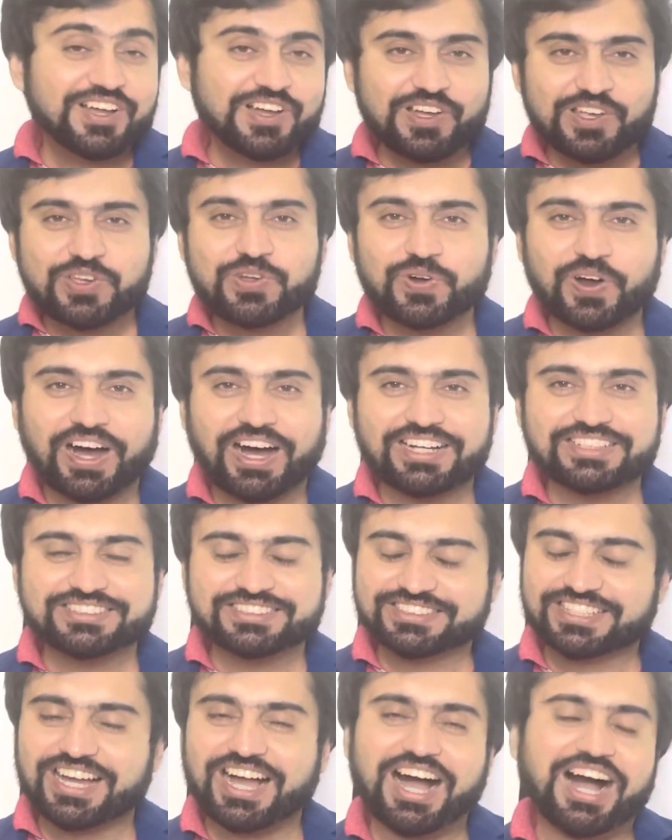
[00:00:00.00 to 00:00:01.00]
You
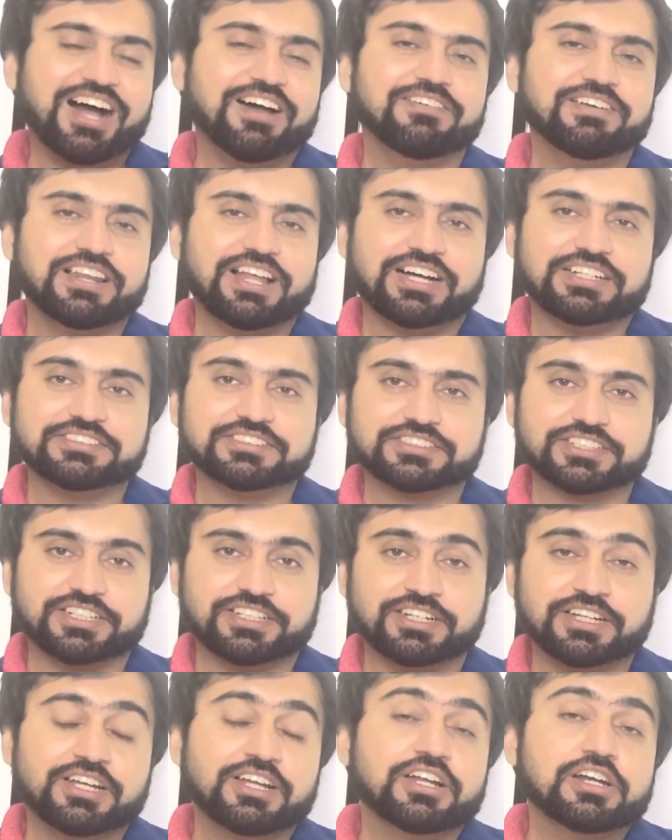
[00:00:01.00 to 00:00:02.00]
ask, I will answer.
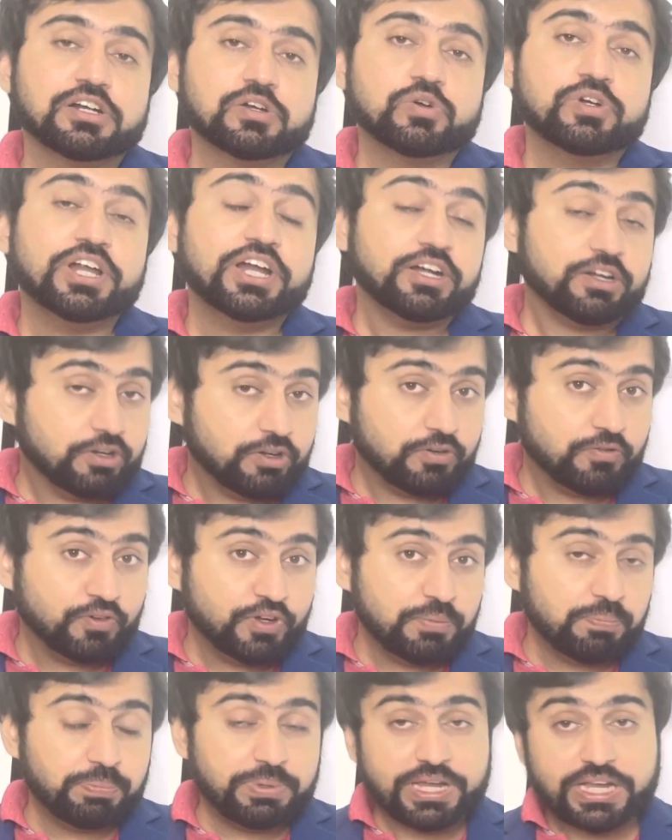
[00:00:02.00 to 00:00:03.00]
Today, we
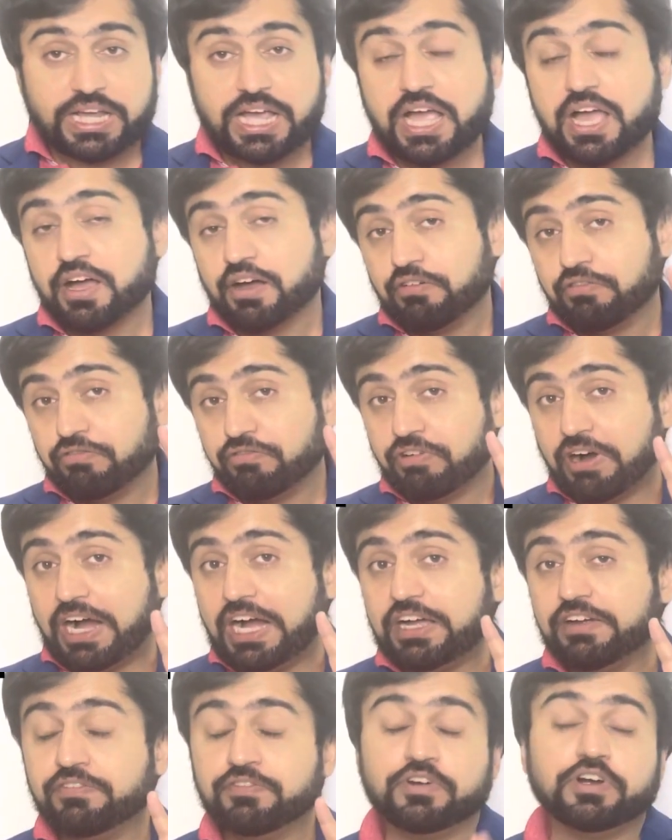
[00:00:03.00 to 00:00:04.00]
pick
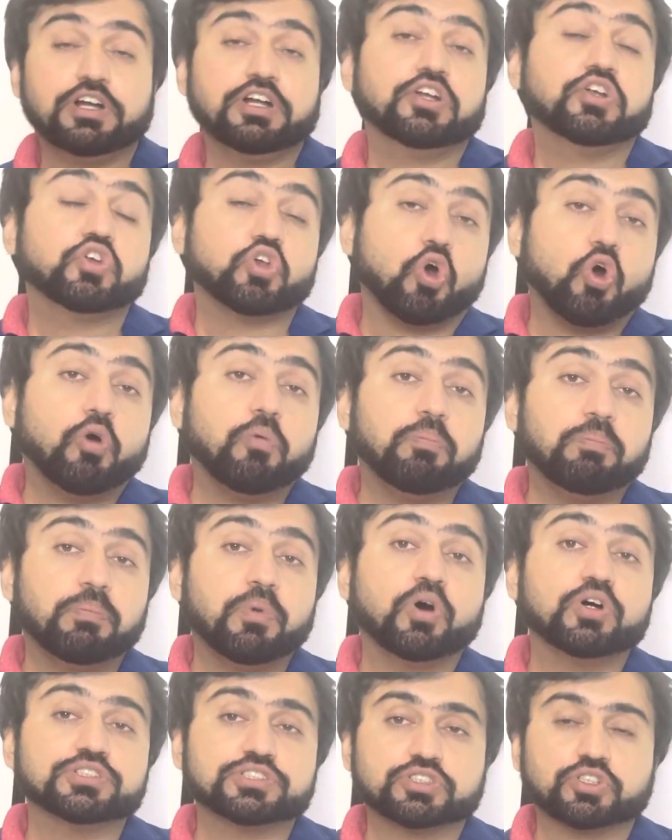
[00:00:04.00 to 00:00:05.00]
five
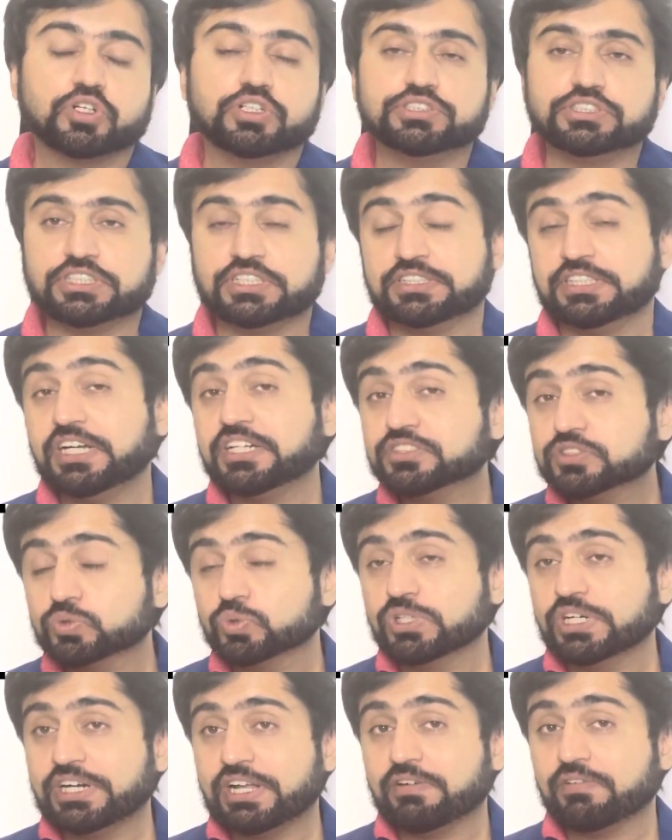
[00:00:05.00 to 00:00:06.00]
topmost questions that
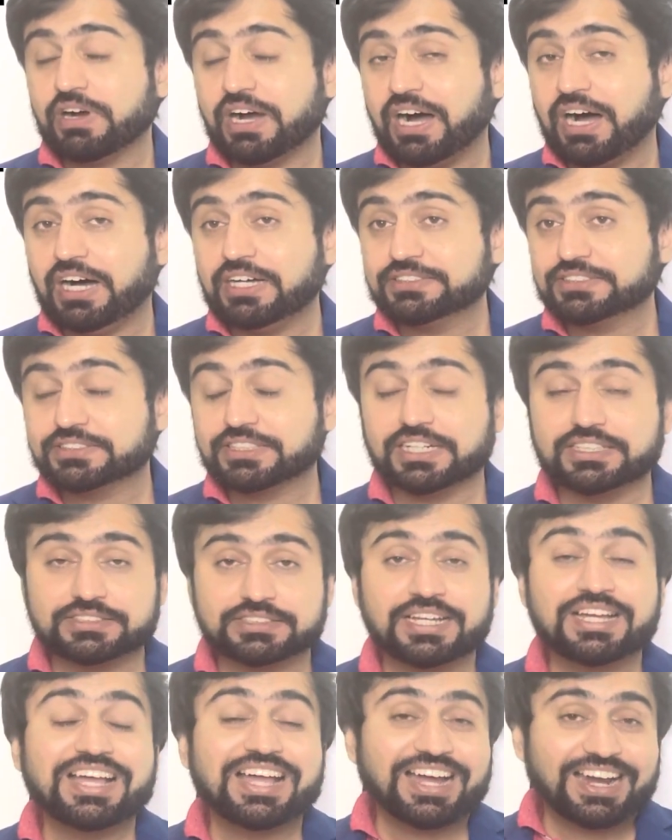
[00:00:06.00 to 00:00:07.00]
students have asked us
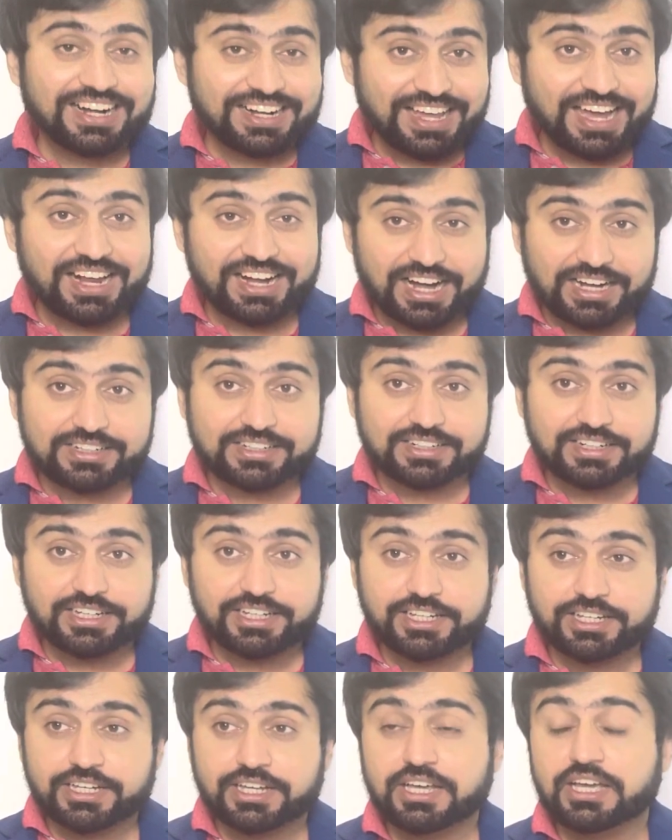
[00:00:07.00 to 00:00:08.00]

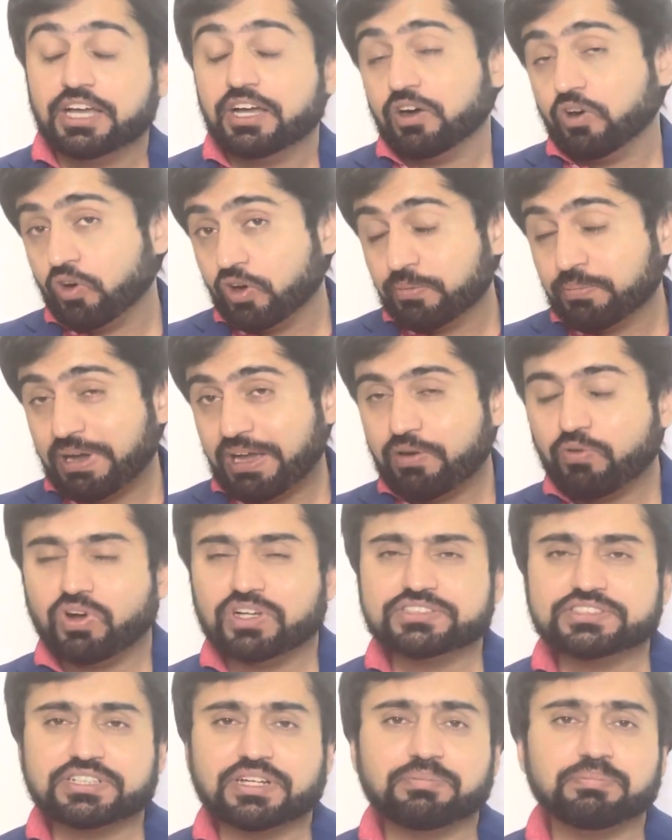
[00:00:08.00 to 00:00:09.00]
directly on my
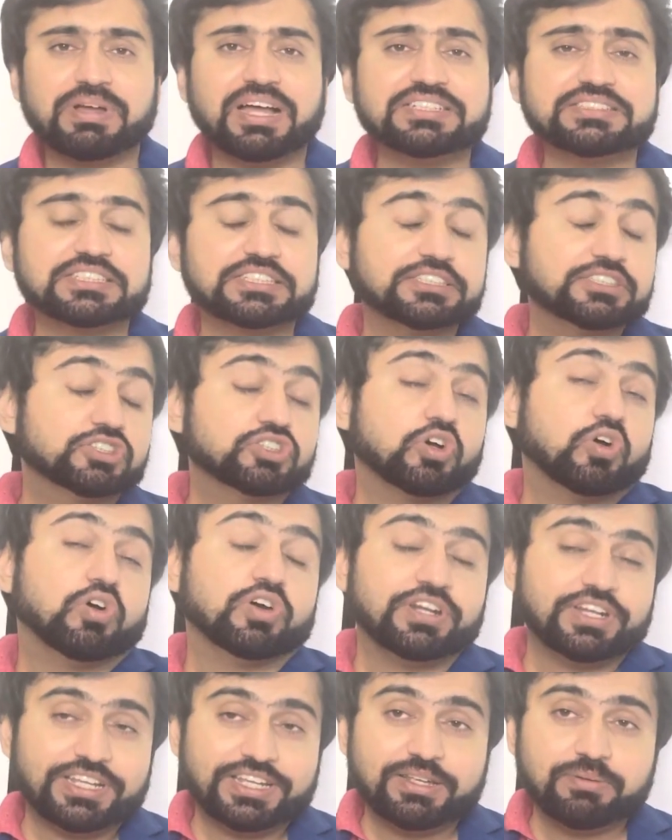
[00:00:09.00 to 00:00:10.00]
WhatsApp message,
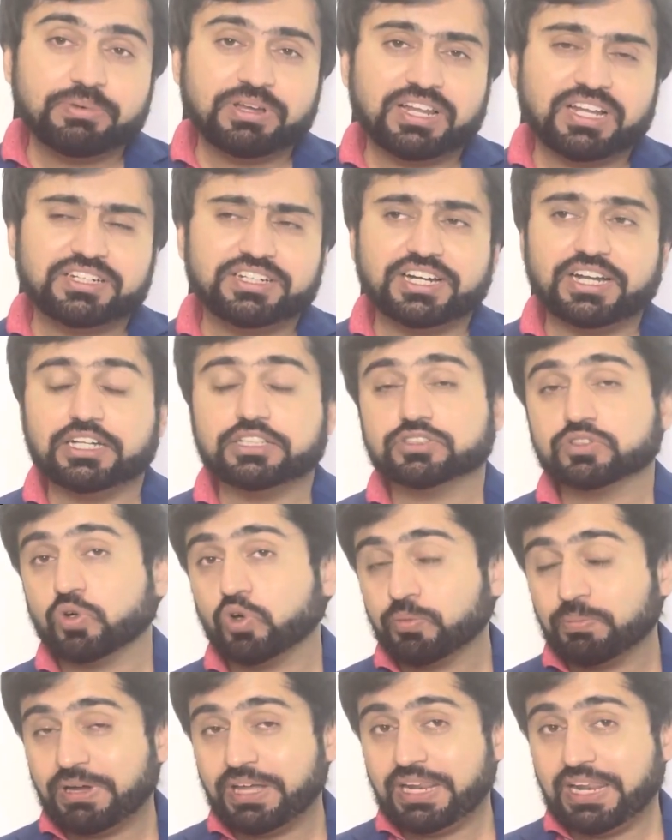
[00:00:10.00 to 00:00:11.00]
on email address,
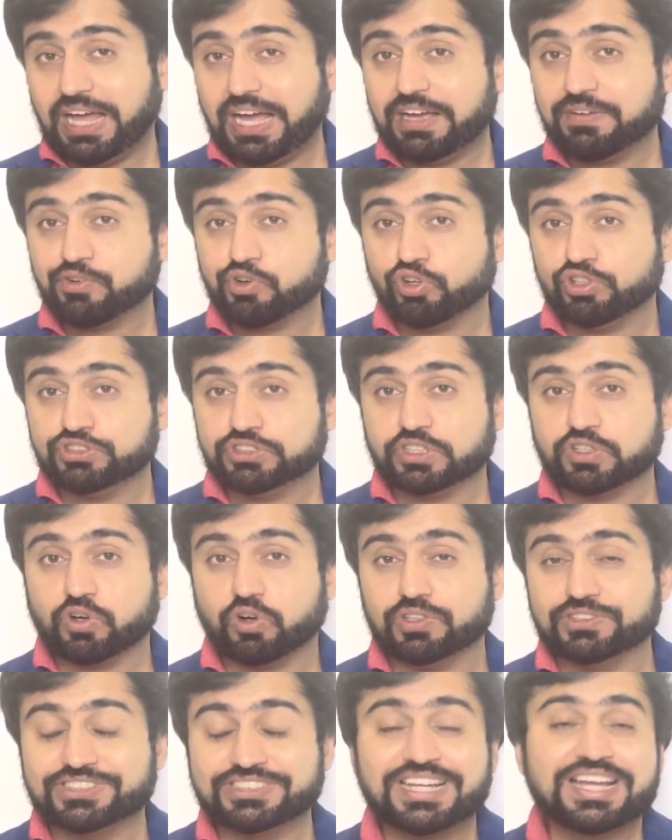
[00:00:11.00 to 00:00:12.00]
on my live coaching
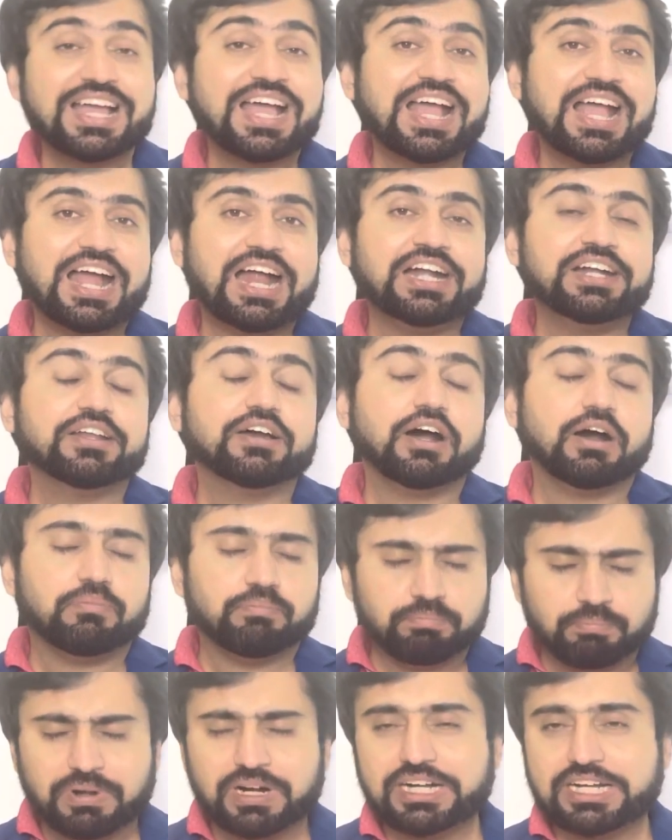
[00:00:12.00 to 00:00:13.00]
calls, and
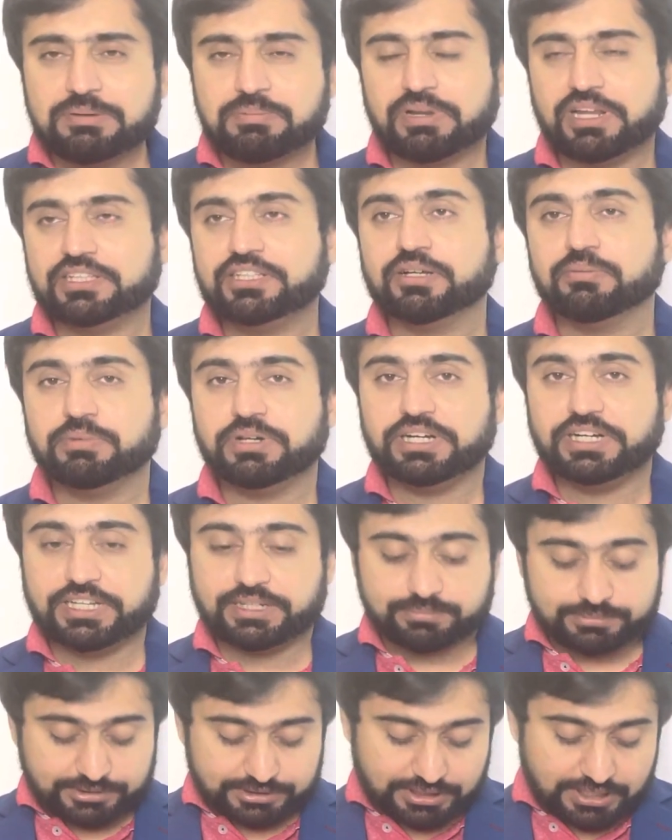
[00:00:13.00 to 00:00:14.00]
multiple other
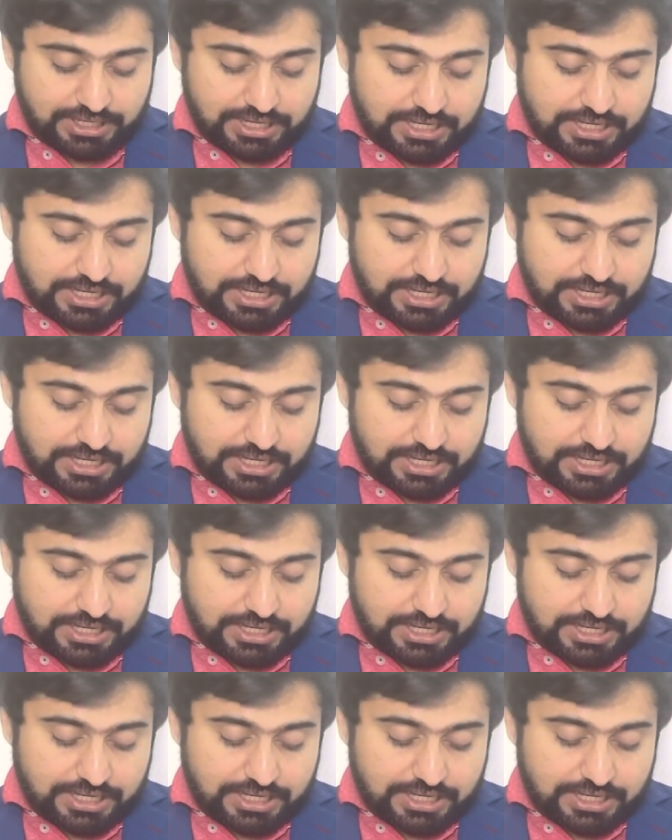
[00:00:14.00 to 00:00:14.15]
mediums.